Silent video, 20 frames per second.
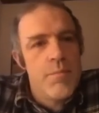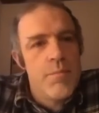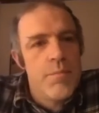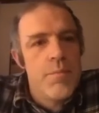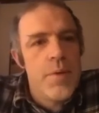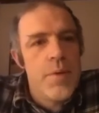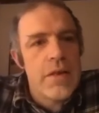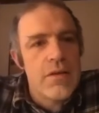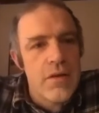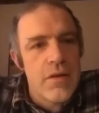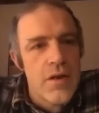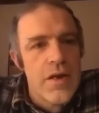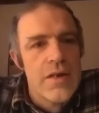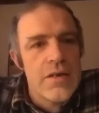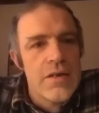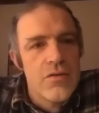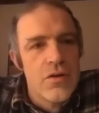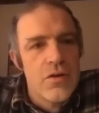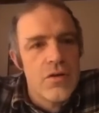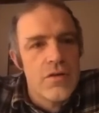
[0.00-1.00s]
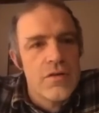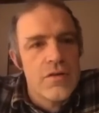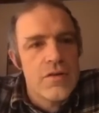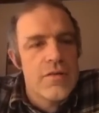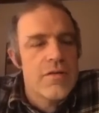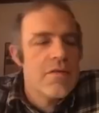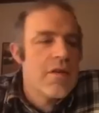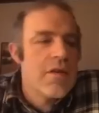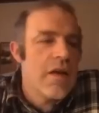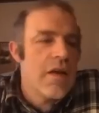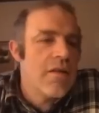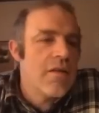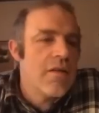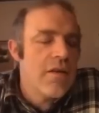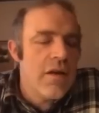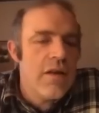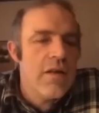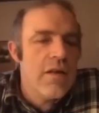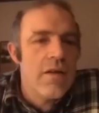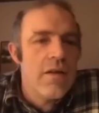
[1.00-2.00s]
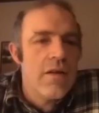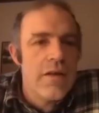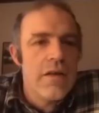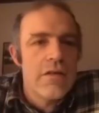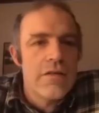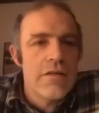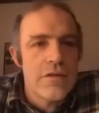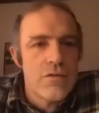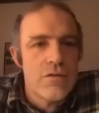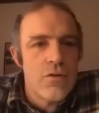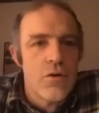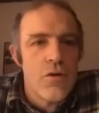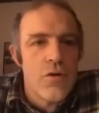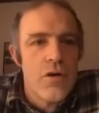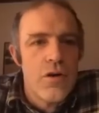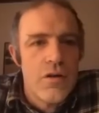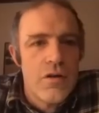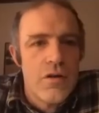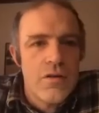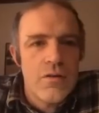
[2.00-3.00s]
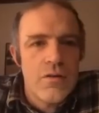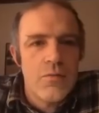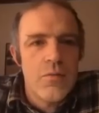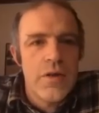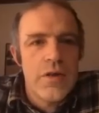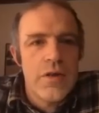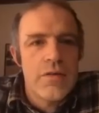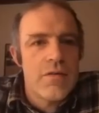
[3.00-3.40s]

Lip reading: better results than in real soil with